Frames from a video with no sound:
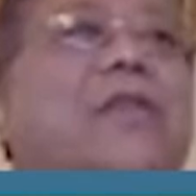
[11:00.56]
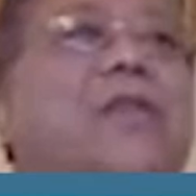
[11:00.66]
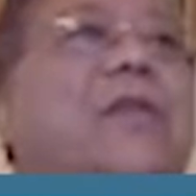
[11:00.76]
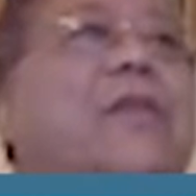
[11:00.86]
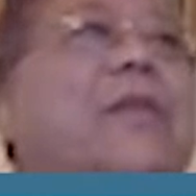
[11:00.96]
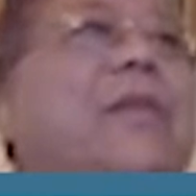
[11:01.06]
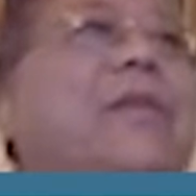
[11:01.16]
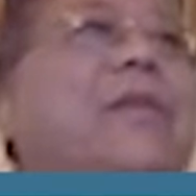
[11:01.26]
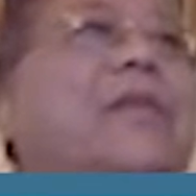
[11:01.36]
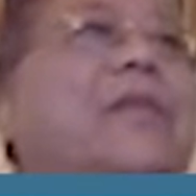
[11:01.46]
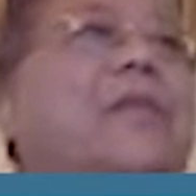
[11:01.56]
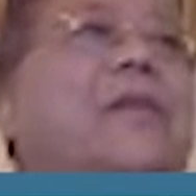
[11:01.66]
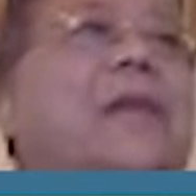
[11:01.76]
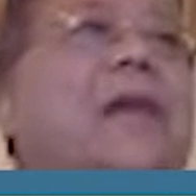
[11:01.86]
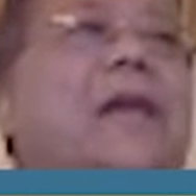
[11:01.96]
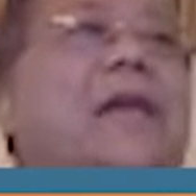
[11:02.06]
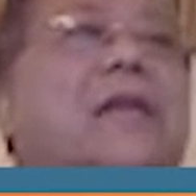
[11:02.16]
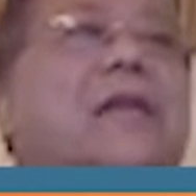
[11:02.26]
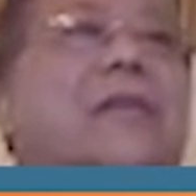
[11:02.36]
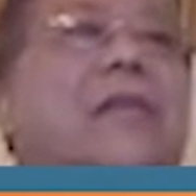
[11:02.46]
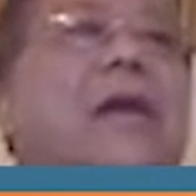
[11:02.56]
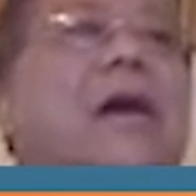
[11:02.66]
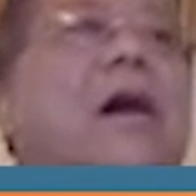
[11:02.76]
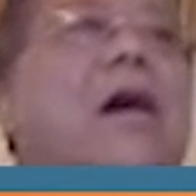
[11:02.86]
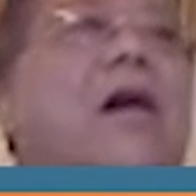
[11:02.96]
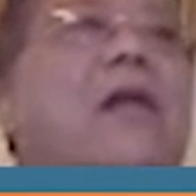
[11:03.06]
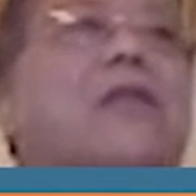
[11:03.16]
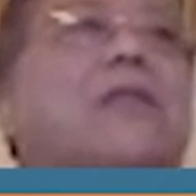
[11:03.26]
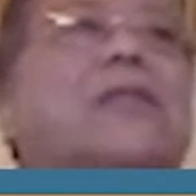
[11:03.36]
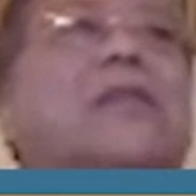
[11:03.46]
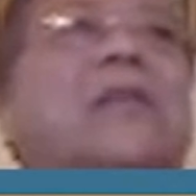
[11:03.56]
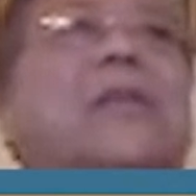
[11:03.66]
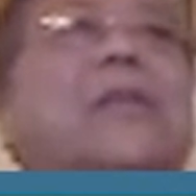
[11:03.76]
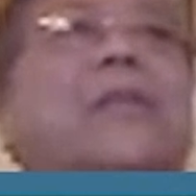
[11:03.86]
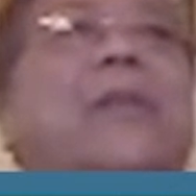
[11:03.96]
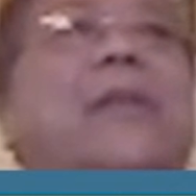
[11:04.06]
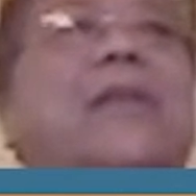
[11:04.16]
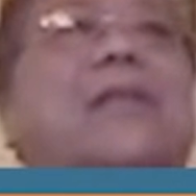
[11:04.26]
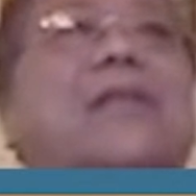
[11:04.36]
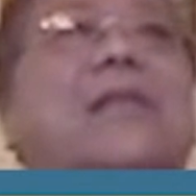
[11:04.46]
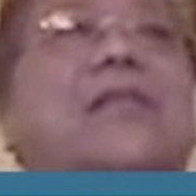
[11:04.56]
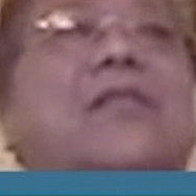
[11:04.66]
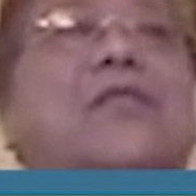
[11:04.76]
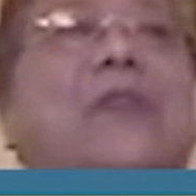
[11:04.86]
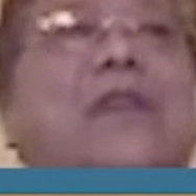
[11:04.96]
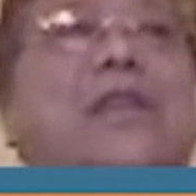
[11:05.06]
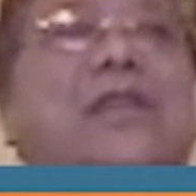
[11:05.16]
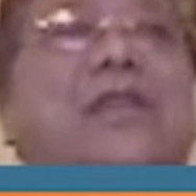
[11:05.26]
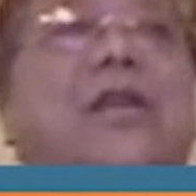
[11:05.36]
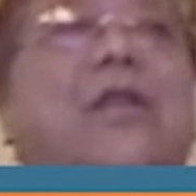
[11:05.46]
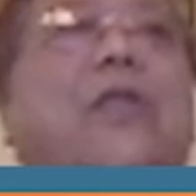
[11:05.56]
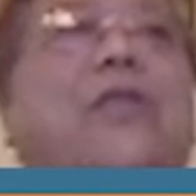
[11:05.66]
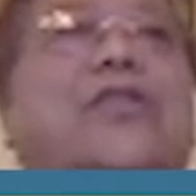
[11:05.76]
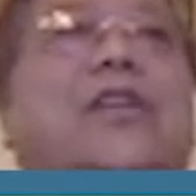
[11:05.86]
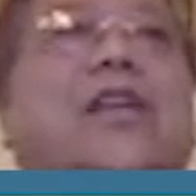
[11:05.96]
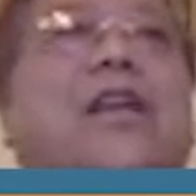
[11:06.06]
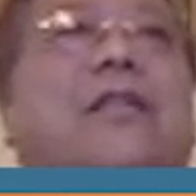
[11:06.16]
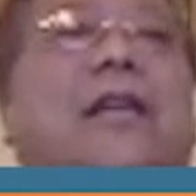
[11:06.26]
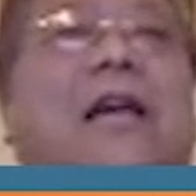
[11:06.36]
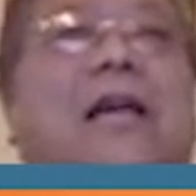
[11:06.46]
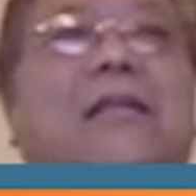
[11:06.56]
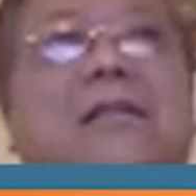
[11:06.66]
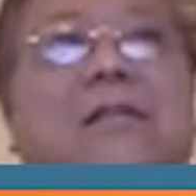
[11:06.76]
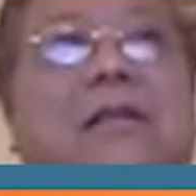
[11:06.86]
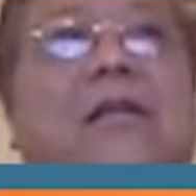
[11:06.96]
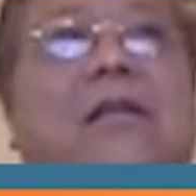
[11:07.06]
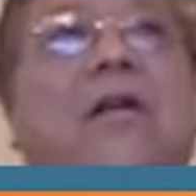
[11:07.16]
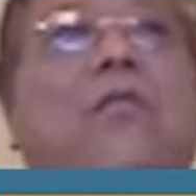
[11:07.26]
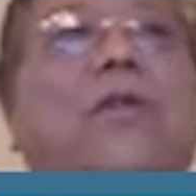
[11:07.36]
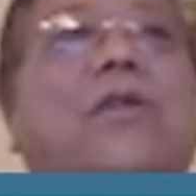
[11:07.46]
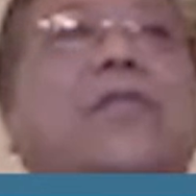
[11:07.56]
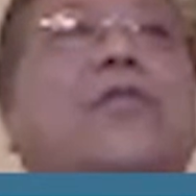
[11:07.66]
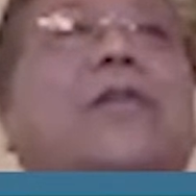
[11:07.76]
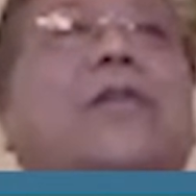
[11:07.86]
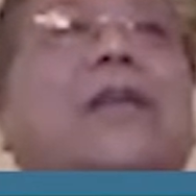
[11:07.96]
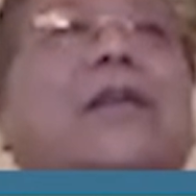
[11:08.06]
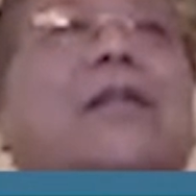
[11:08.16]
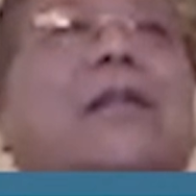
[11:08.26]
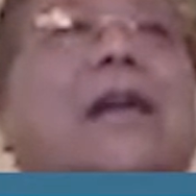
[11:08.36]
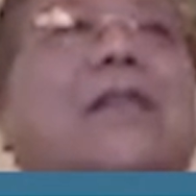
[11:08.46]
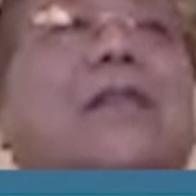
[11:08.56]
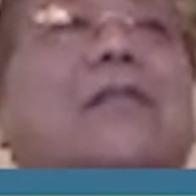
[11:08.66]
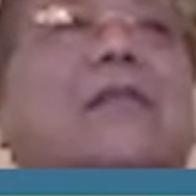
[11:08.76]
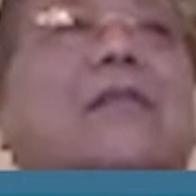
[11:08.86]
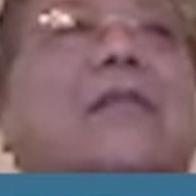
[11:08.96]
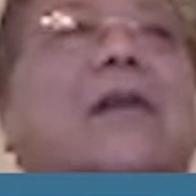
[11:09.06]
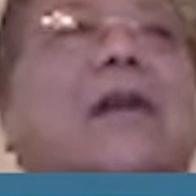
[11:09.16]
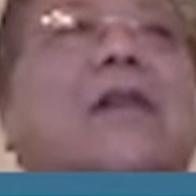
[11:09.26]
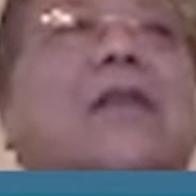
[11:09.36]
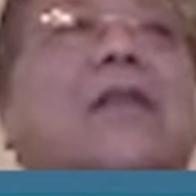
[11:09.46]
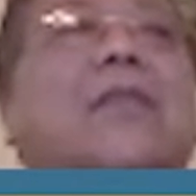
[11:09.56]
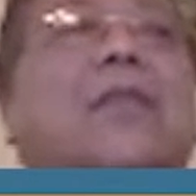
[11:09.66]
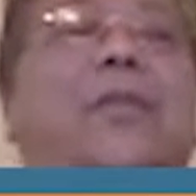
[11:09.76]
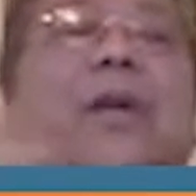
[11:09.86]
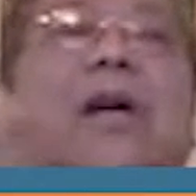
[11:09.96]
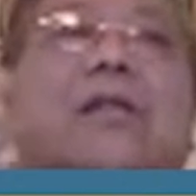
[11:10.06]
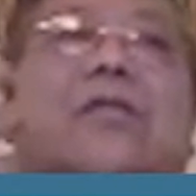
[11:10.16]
therapy, immunotherapy, or targeted therapy. All those therapies based on single strategy, which is to kill the cancer cell. When you try to kill the cancer cell, simply because